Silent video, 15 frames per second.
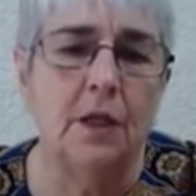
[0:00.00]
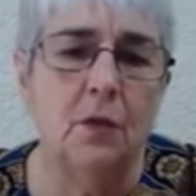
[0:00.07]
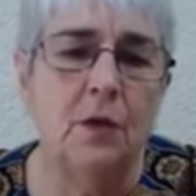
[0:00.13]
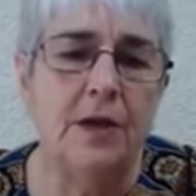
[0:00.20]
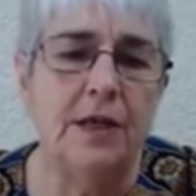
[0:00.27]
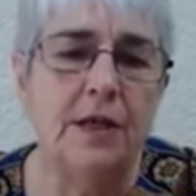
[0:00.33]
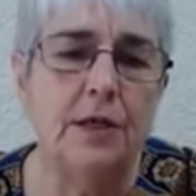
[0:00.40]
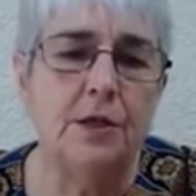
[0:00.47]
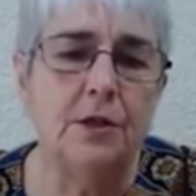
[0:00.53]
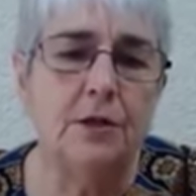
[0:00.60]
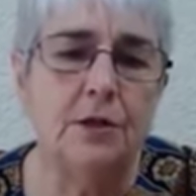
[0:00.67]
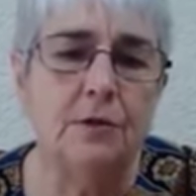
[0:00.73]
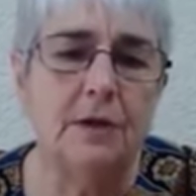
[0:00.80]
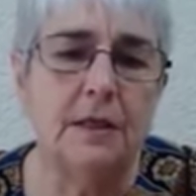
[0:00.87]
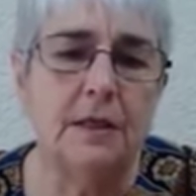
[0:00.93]
When he
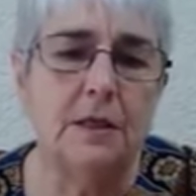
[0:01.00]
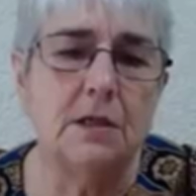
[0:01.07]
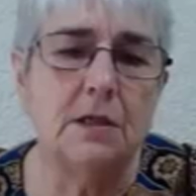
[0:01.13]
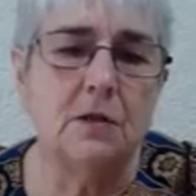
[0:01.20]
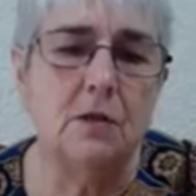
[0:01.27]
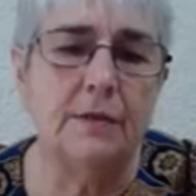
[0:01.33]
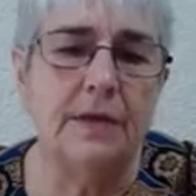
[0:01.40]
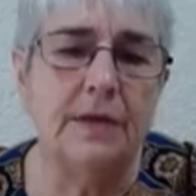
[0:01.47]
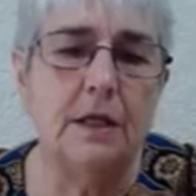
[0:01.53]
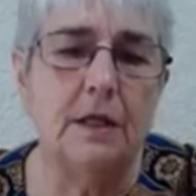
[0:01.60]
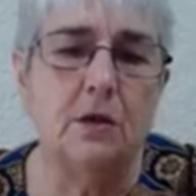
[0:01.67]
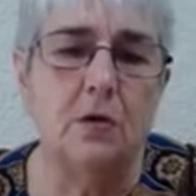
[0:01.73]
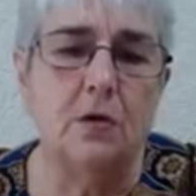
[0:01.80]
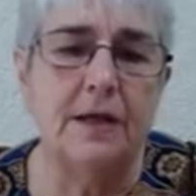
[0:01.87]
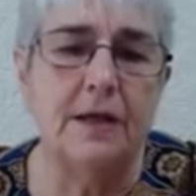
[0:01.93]
turned around and saw me, he
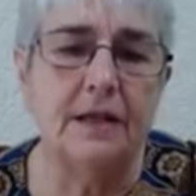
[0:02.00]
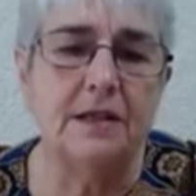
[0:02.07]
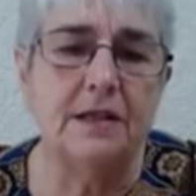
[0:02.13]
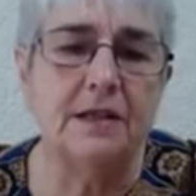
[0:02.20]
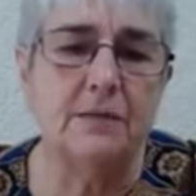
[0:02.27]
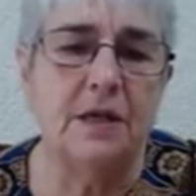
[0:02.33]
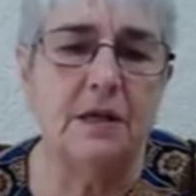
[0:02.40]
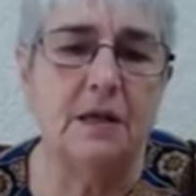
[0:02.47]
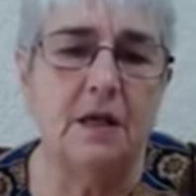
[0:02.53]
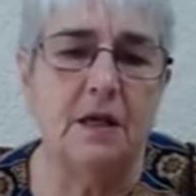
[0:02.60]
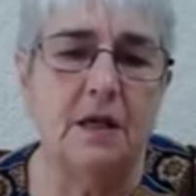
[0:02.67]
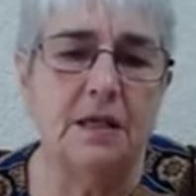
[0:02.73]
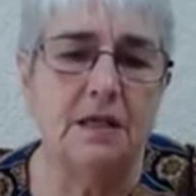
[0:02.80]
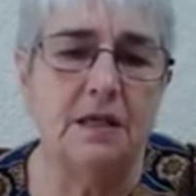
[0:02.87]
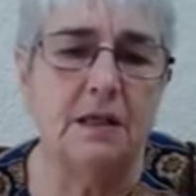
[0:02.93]
called out to me, and
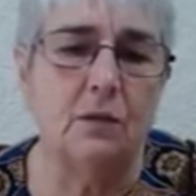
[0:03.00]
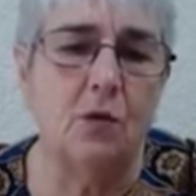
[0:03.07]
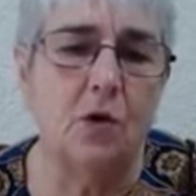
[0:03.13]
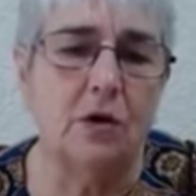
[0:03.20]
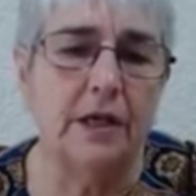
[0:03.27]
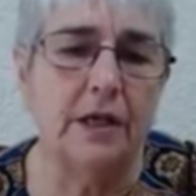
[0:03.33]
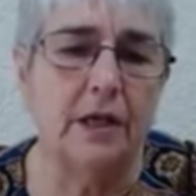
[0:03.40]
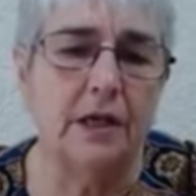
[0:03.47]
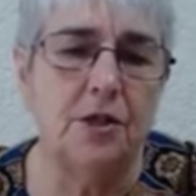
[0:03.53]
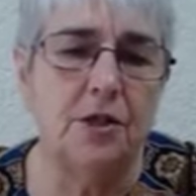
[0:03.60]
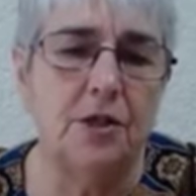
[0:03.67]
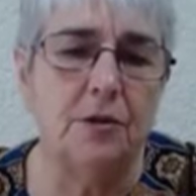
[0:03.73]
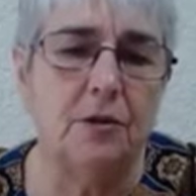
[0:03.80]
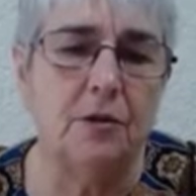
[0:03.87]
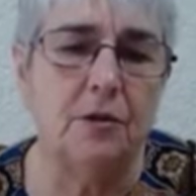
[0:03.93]
I said, 'What can I
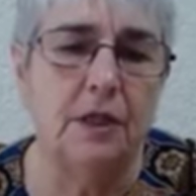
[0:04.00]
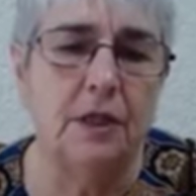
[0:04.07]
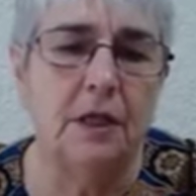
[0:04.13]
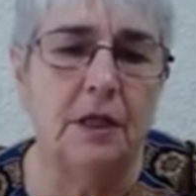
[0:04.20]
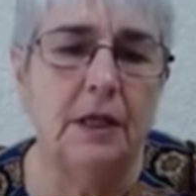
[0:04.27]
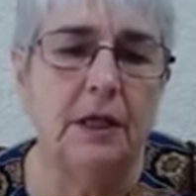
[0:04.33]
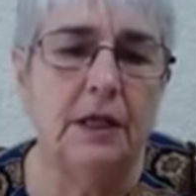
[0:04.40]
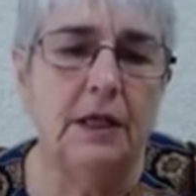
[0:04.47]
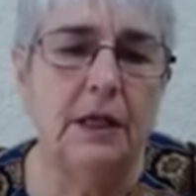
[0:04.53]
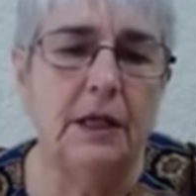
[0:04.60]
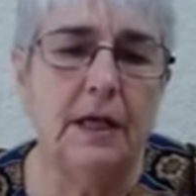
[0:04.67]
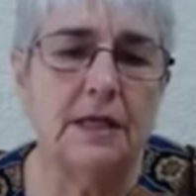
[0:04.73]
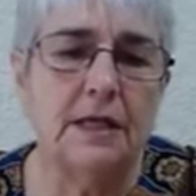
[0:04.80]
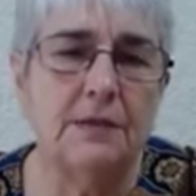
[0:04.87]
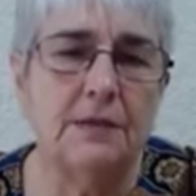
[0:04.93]
do?' He
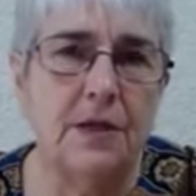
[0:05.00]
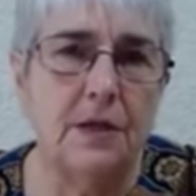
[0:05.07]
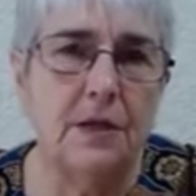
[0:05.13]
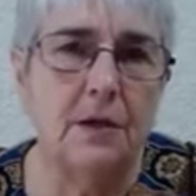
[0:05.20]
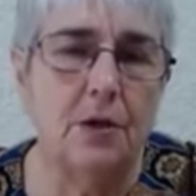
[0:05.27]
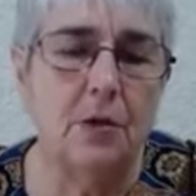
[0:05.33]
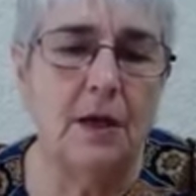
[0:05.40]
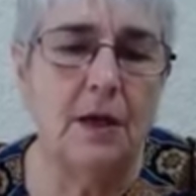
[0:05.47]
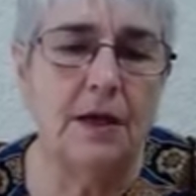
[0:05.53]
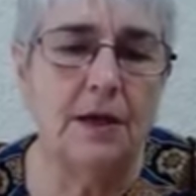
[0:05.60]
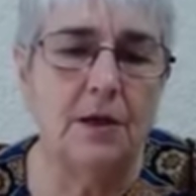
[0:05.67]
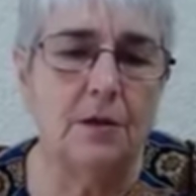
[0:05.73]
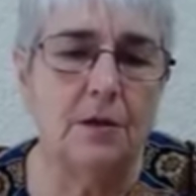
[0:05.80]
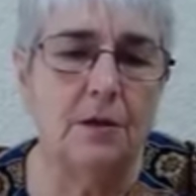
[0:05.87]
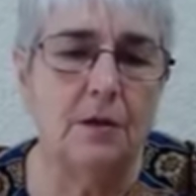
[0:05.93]
asked me, 'Who are
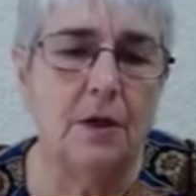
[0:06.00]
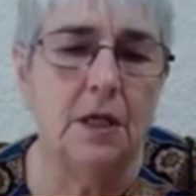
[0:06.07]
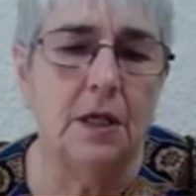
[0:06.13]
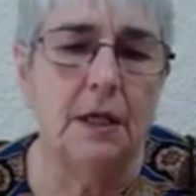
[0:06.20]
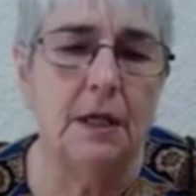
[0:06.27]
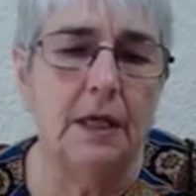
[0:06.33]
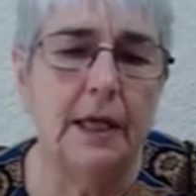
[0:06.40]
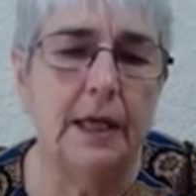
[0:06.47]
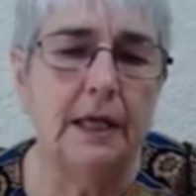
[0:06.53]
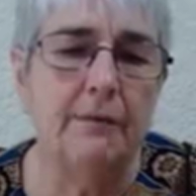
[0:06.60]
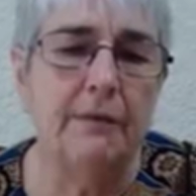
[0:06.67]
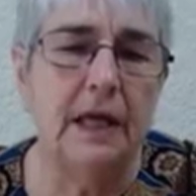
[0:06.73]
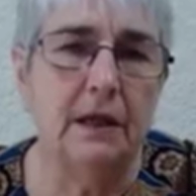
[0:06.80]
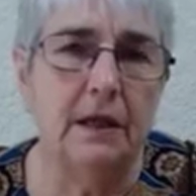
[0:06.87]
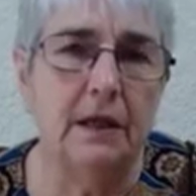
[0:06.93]
you?' 'An
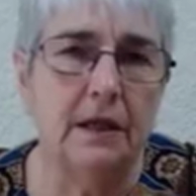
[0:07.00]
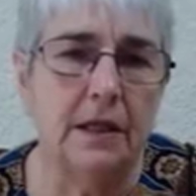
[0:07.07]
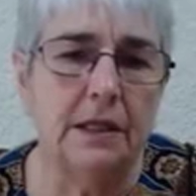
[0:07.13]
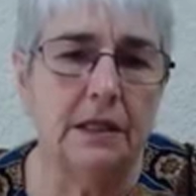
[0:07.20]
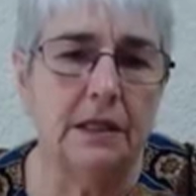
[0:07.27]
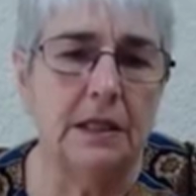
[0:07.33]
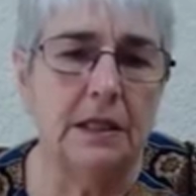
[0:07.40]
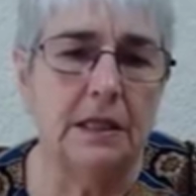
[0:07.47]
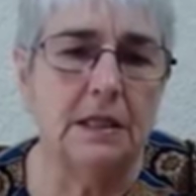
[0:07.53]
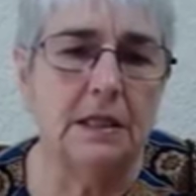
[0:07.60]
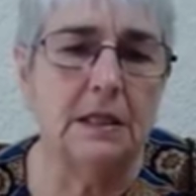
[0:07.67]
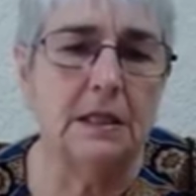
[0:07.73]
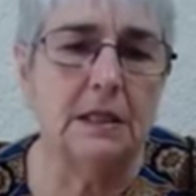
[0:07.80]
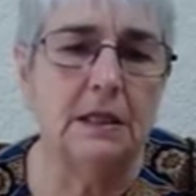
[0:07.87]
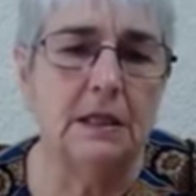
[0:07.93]
Amalekite,' I
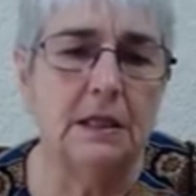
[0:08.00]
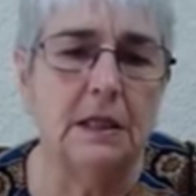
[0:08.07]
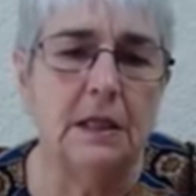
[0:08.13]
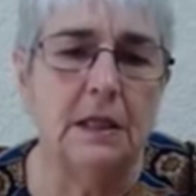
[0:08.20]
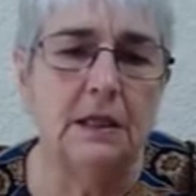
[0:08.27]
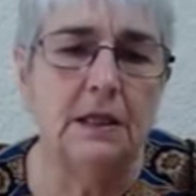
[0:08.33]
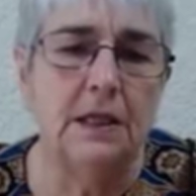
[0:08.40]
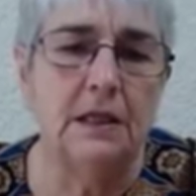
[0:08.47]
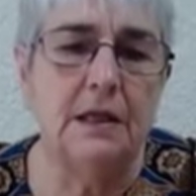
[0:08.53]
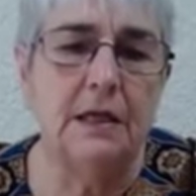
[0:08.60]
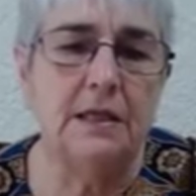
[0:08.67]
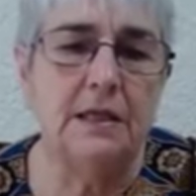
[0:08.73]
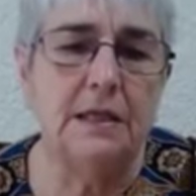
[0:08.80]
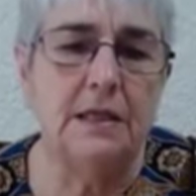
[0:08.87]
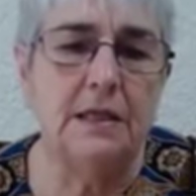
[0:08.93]
answered. Then
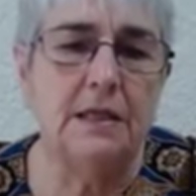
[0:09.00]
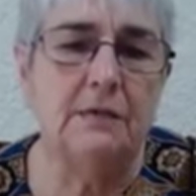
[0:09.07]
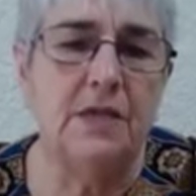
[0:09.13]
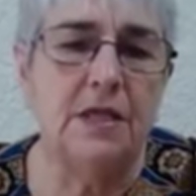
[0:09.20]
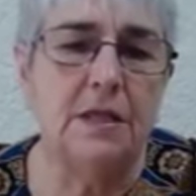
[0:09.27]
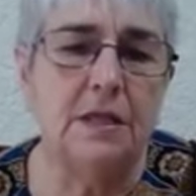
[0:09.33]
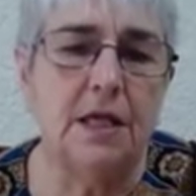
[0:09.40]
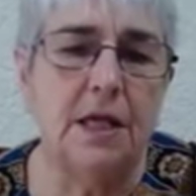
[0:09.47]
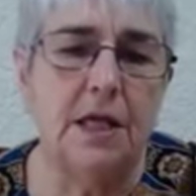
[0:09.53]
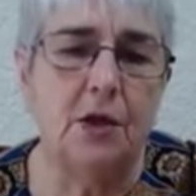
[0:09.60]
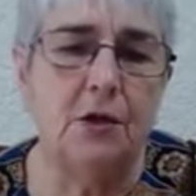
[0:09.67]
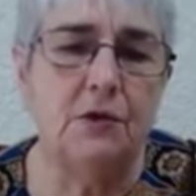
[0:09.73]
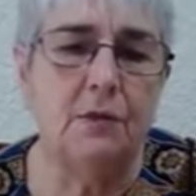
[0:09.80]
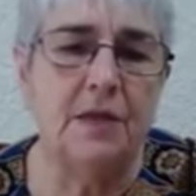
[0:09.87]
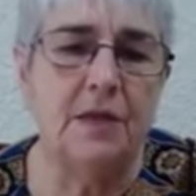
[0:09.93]
he said to me, 'Stand
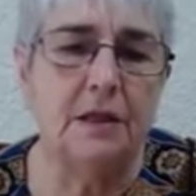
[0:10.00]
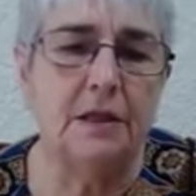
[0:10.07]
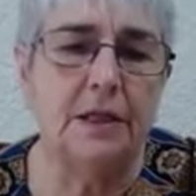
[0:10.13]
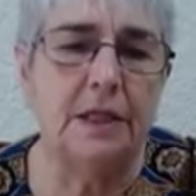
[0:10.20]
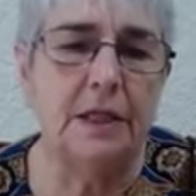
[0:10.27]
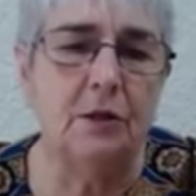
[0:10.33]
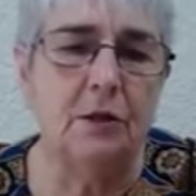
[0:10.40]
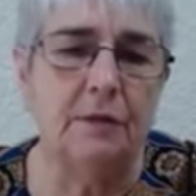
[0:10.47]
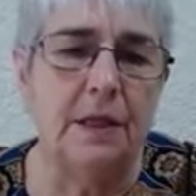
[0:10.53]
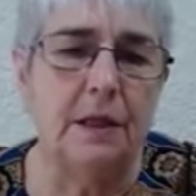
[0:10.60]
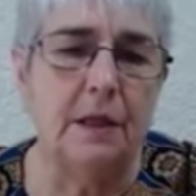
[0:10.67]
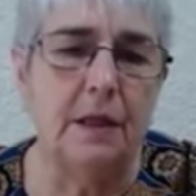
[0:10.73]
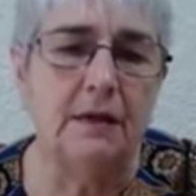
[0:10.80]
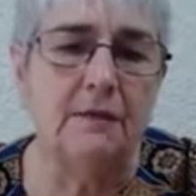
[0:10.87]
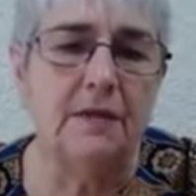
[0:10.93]
over me and kill me.
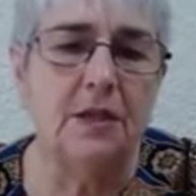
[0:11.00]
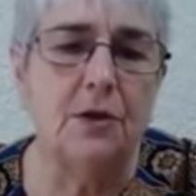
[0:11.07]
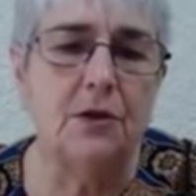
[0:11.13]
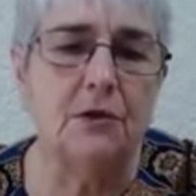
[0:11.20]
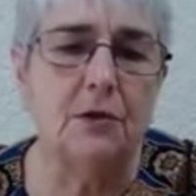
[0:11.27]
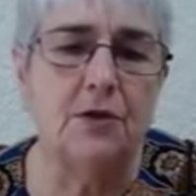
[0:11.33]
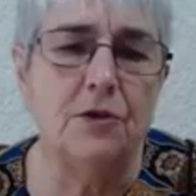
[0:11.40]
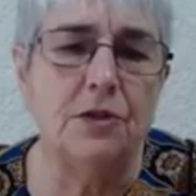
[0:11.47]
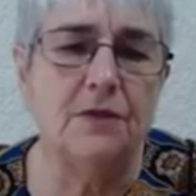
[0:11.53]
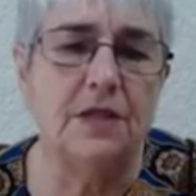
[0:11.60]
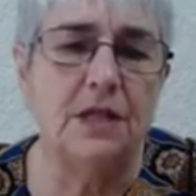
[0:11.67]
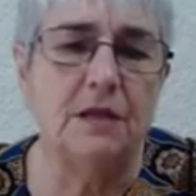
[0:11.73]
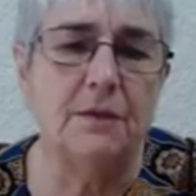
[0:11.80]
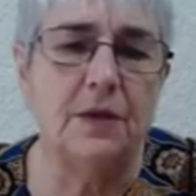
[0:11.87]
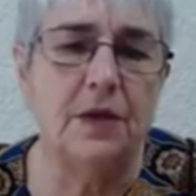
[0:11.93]
I am in the throes of
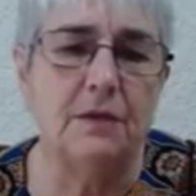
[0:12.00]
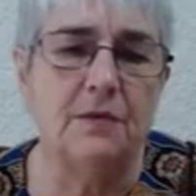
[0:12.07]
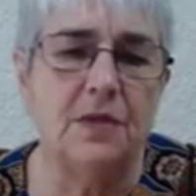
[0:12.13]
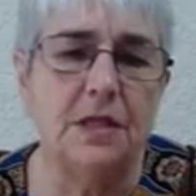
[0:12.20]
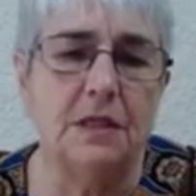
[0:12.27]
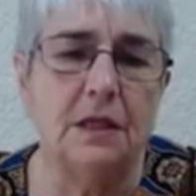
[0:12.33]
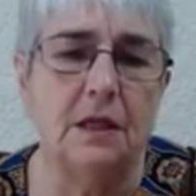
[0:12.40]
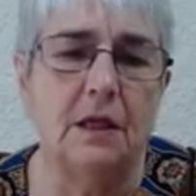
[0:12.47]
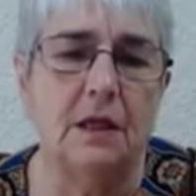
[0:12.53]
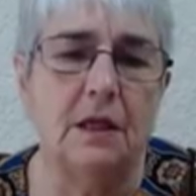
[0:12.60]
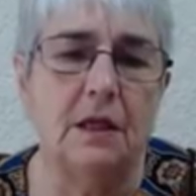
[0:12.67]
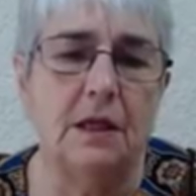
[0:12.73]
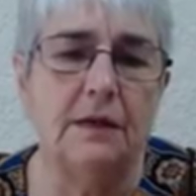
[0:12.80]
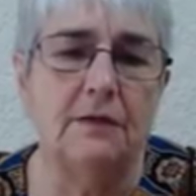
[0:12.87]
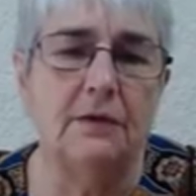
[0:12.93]
death, but I'm still
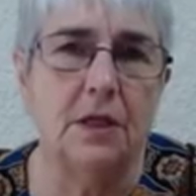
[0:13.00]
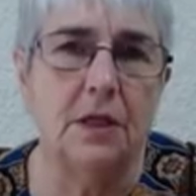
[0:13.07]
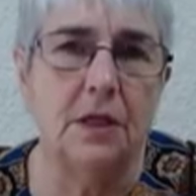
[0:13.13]
alive.'